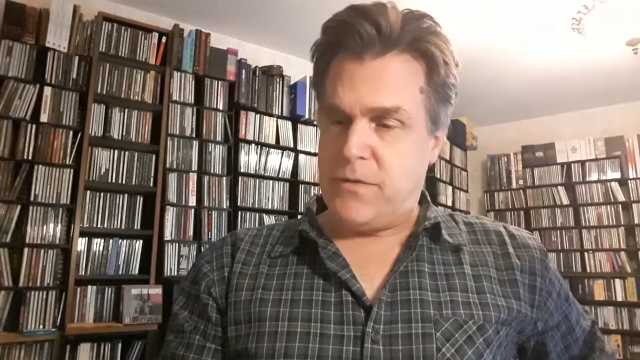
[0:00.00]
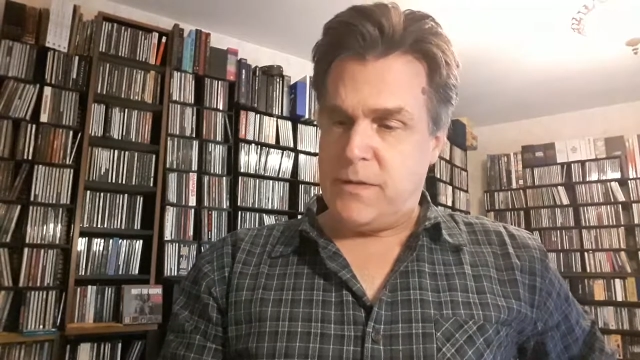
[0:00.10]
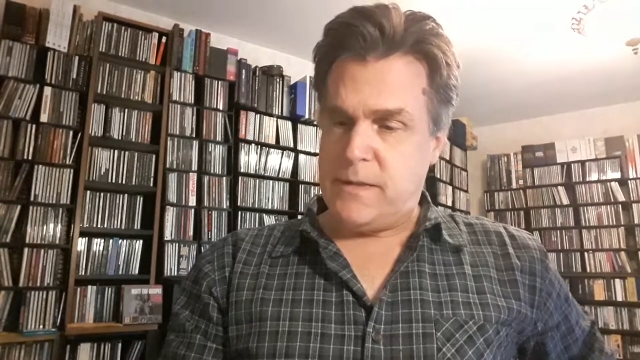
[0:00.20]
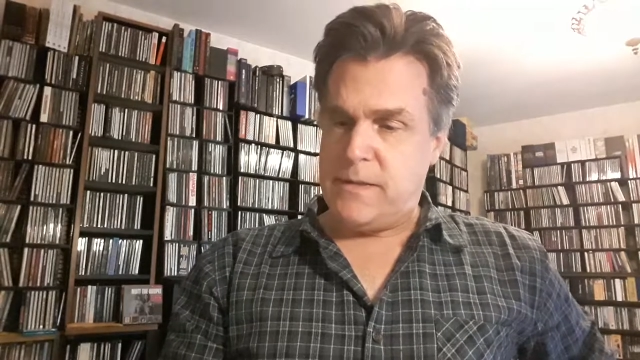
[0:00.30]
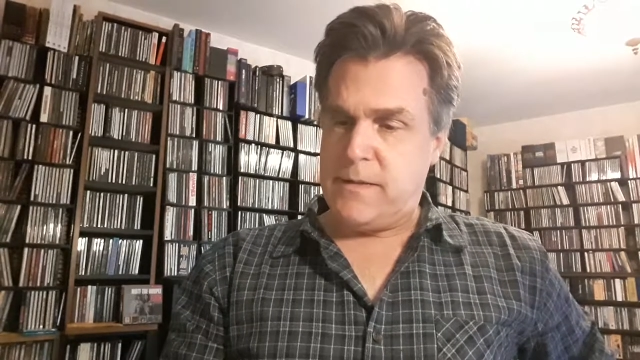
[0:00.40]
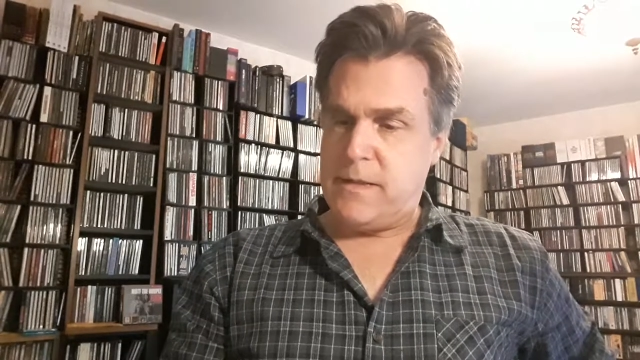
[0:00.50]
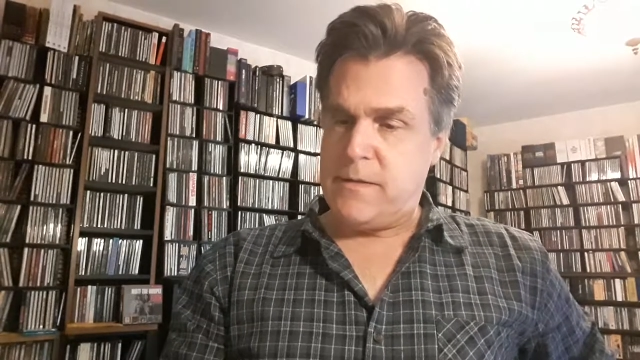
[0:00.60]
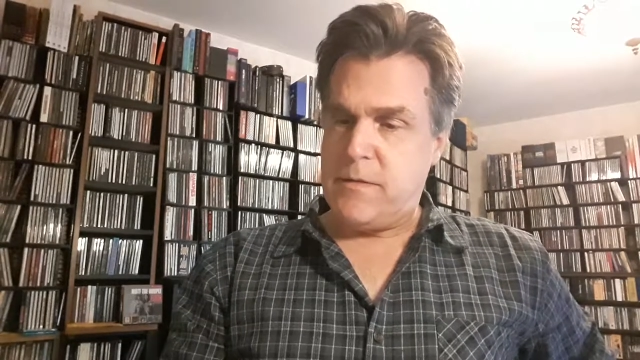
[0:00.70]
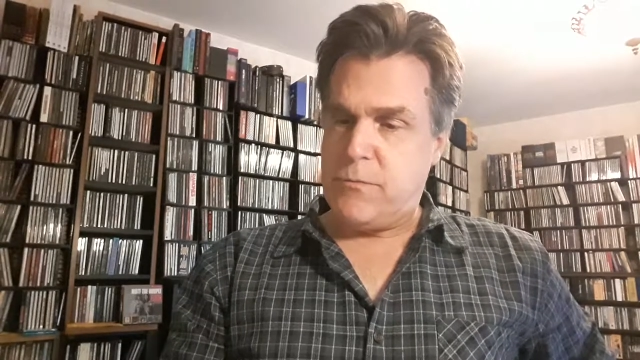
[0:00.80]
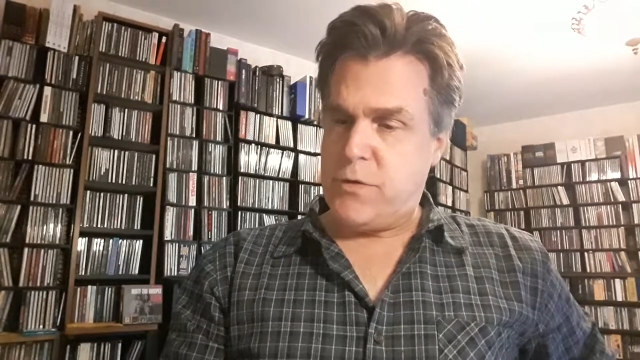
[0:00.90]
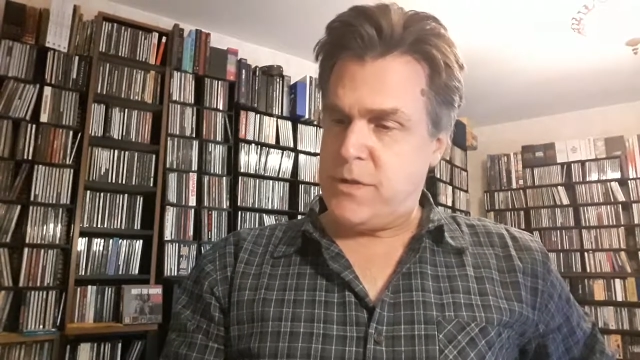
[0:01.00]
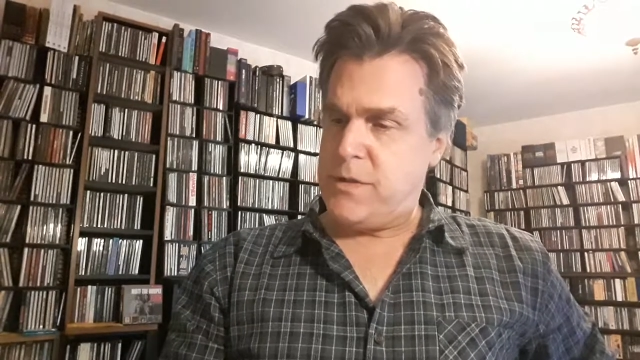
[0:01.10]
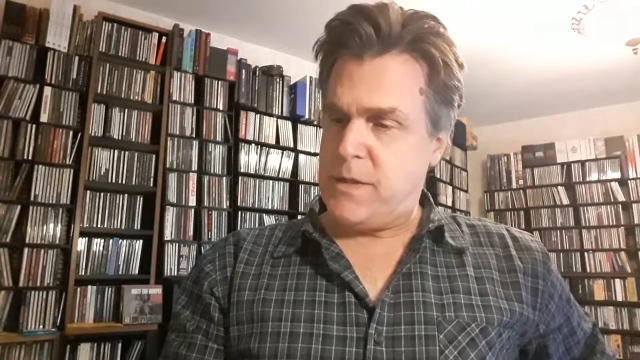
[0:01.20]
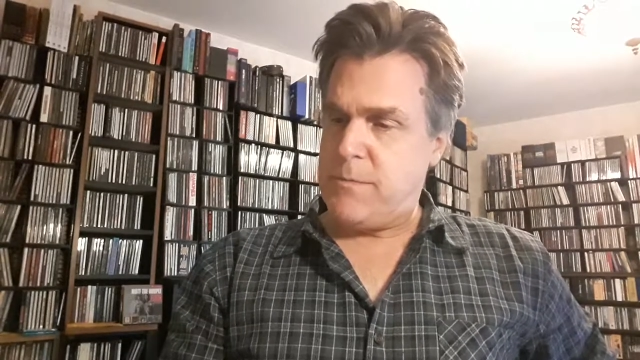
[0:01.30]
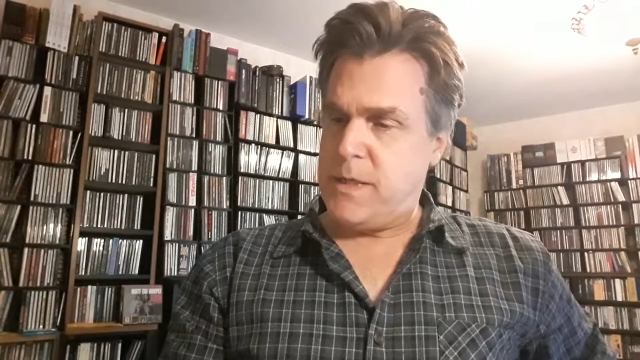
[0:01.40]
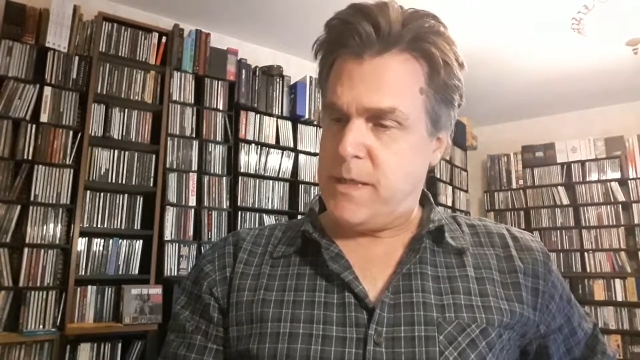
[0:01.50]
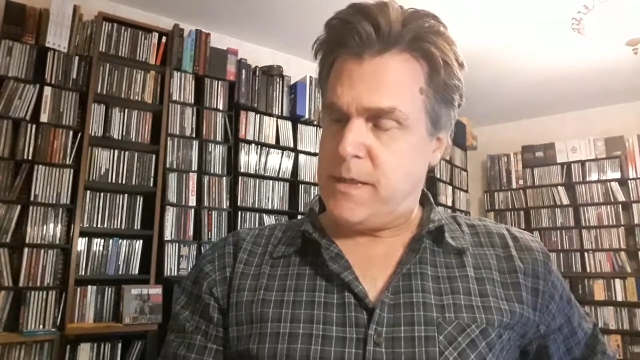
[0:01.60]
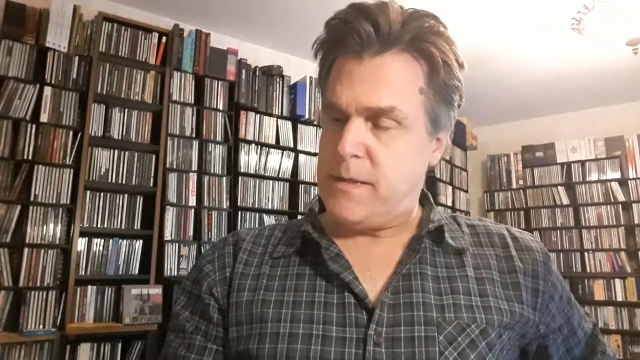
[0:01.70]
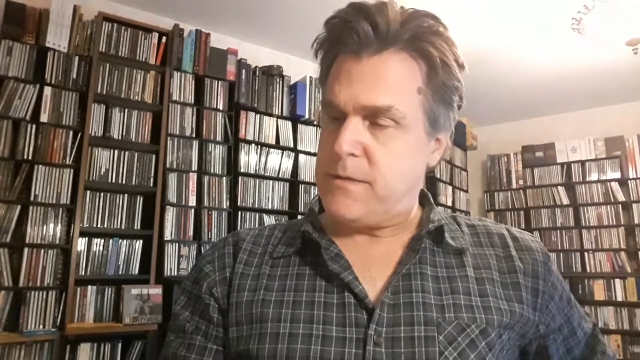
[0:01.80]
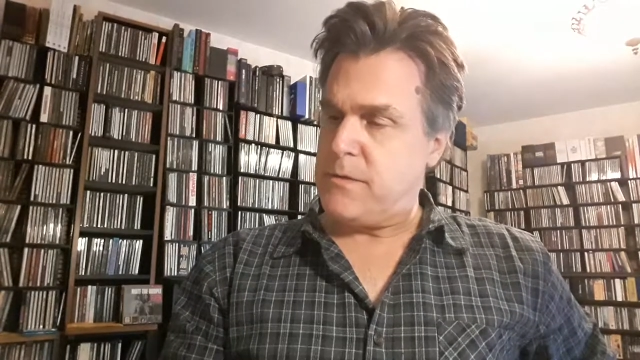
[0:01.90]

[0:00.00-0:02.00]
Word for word: At least that's the impression I'm getting.